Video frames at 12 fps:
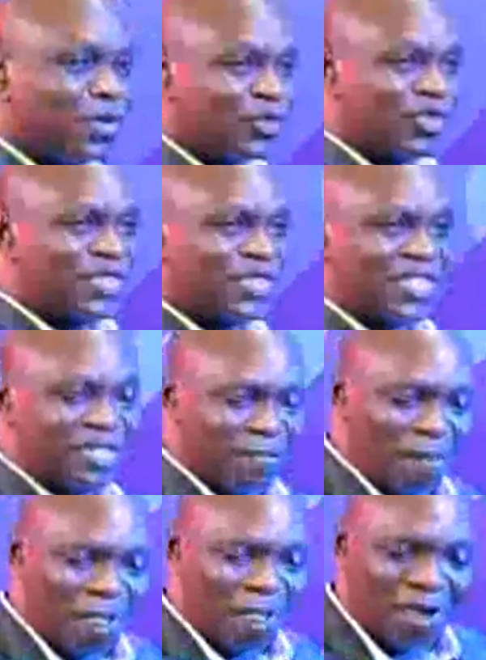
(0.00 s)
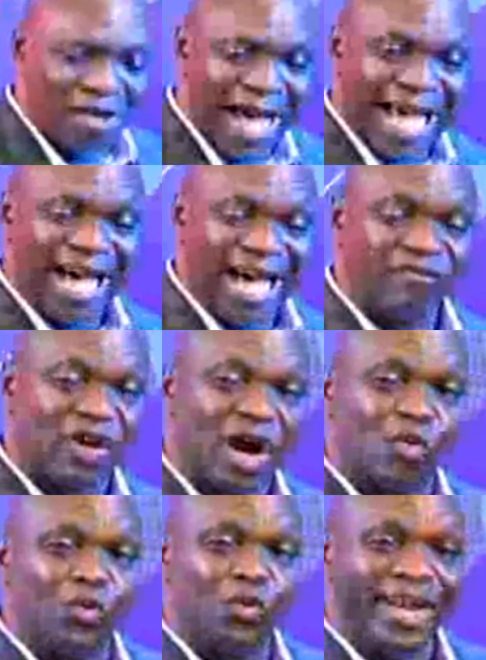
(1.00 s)
see, I have
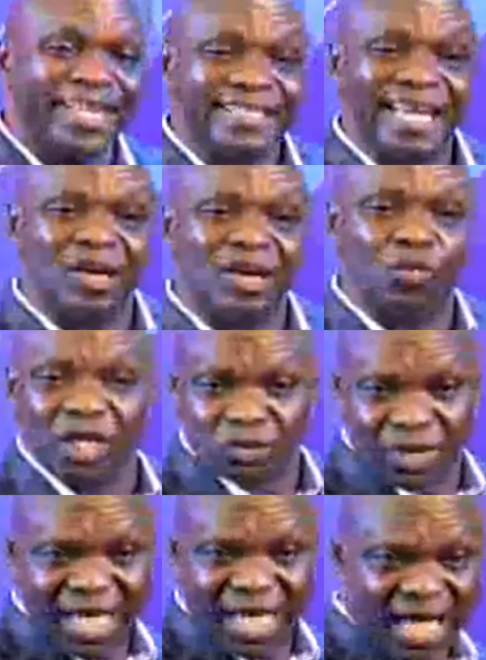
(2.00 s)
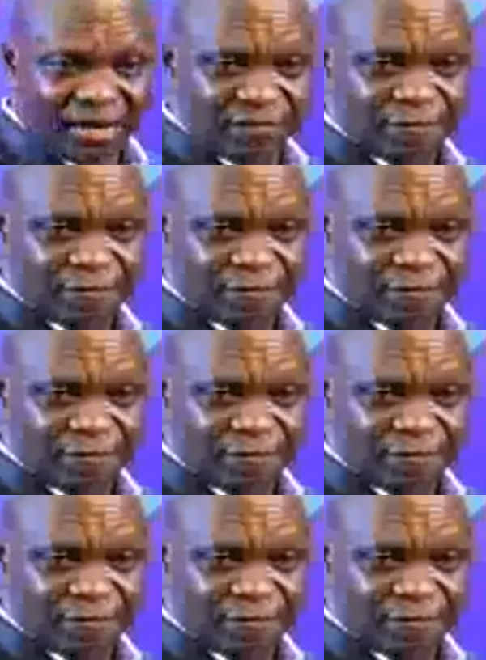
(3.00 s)
calculated what we have